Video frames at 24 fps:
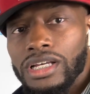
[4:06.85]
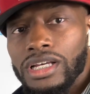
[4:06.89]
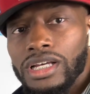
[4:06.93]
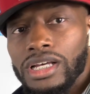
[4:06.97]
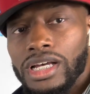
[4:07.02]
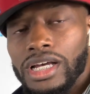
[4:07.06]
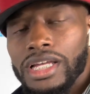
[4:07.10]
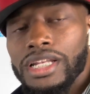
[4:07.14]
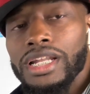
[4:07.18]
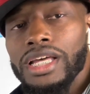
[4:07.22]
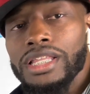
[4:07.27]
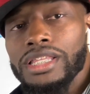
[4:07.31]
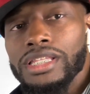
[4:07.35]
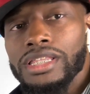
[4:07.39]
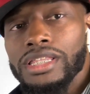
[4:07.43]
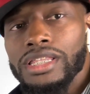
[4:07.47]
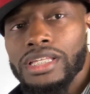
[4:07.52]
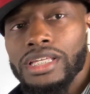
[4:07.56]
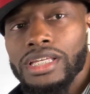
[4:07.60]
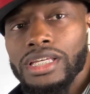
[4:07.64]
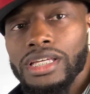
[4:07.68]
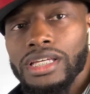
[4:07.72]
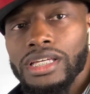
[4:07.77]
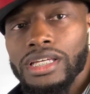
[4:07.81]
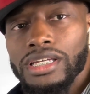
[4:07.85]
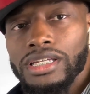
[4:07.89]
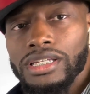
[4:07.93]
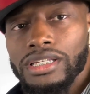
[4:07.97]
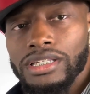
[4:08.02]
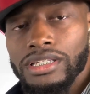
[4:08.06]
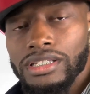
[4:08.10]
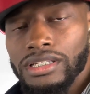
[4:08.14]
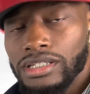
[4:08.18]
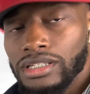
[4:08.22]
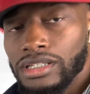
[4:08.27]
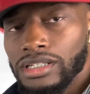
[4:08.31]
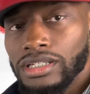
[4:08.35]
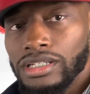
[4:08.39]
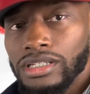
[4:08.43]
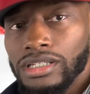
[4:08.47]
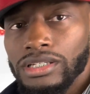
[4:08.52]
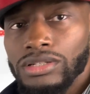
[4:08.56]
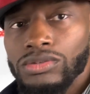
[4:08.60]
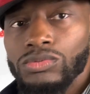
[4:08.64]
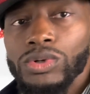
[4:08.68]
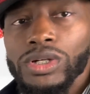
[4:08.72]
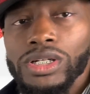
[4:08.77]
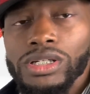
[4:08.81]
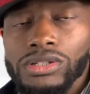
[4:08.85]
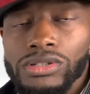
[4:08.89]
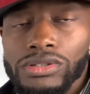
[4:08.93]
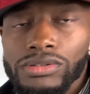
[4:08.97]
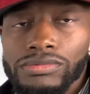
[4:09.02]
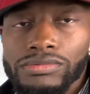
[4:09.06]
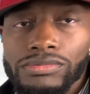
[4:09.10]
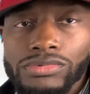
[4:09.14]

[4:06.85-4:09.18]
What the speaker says: Another thing, well,